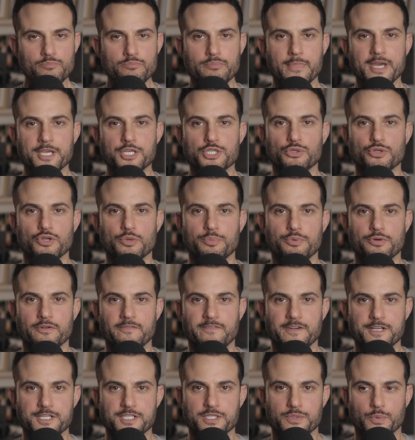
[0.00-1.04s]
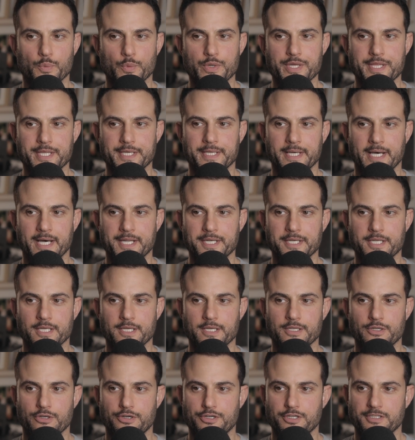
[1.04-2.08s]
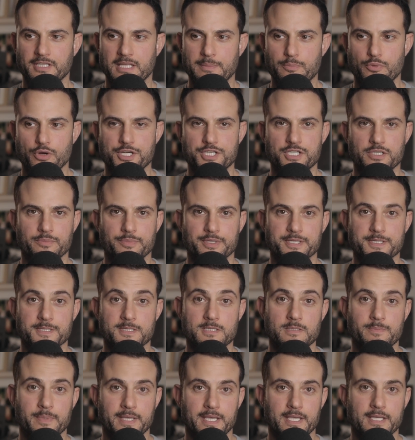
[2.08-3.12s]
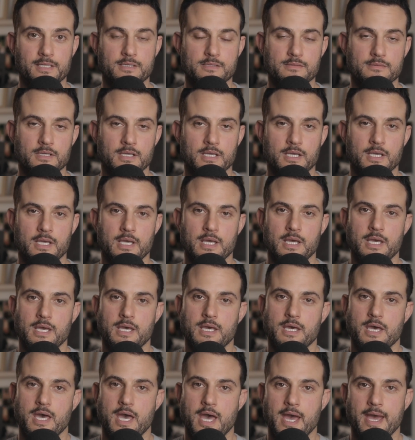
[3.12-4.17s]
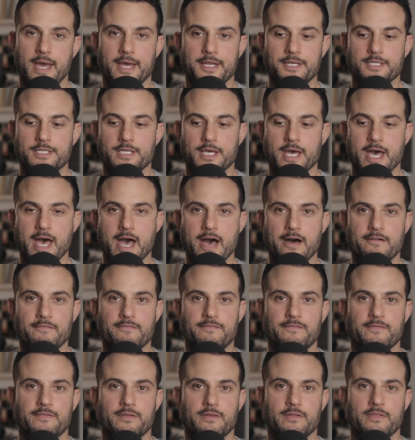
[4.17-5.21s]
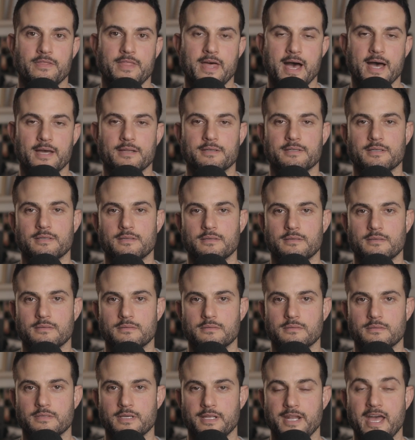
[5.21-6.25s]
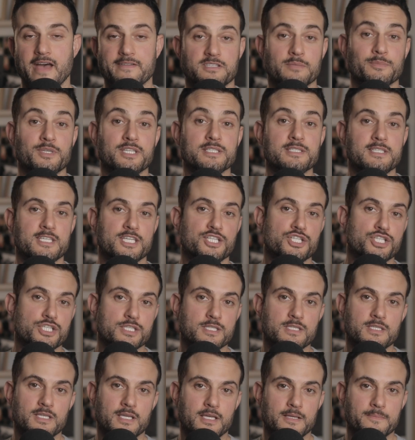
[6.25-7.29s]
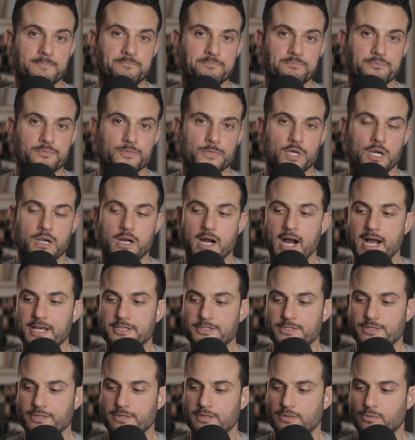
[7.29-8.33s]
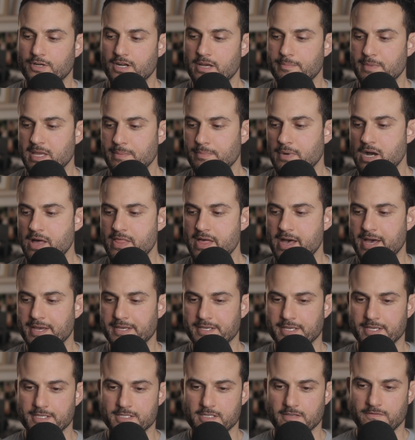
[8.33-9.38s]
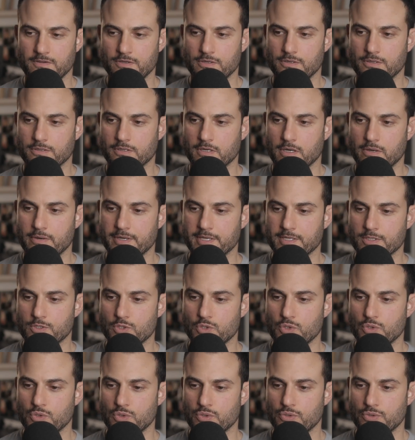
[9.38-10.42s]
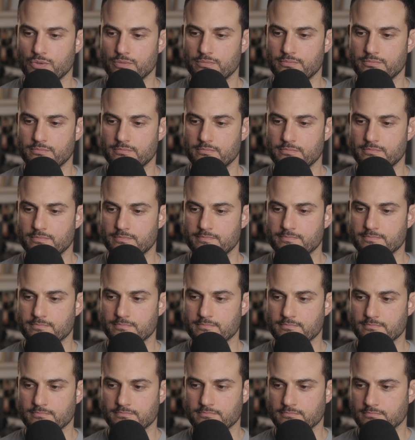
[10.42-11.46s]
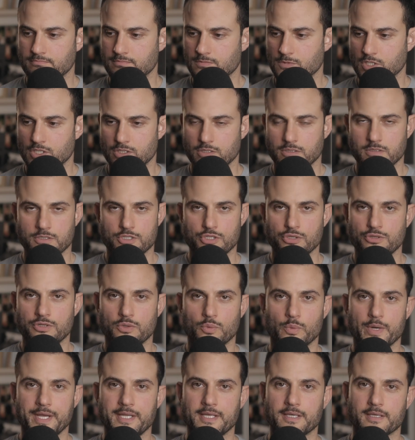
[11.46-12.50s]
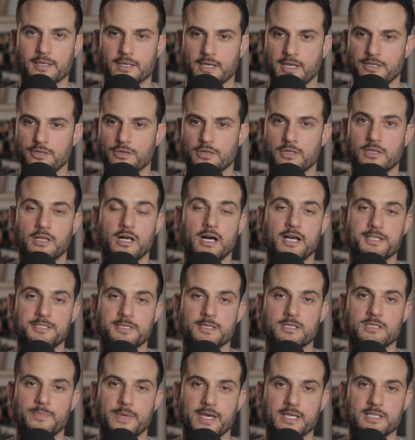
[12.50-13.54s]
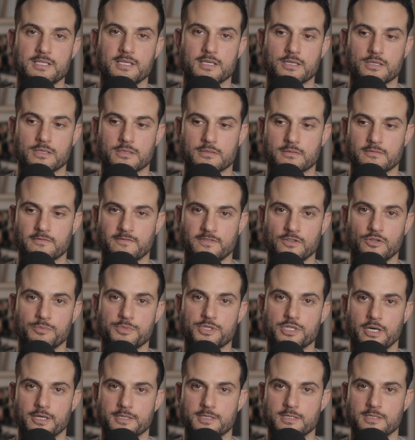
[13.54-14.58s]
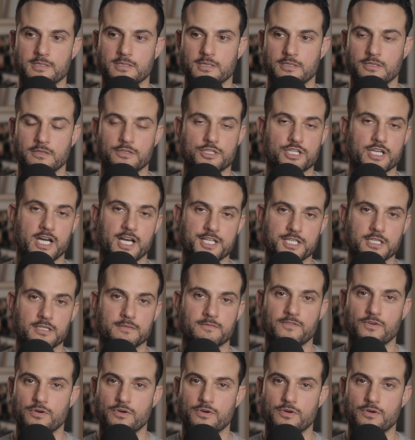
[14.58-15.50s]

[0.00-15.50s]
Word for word: make sure you're proficient with it under not only pressure, but speed, and have that, and have some contingency, all right? So what I mean by that is if you're going to shoot a wedding and your client's expecting film shots and you're charging them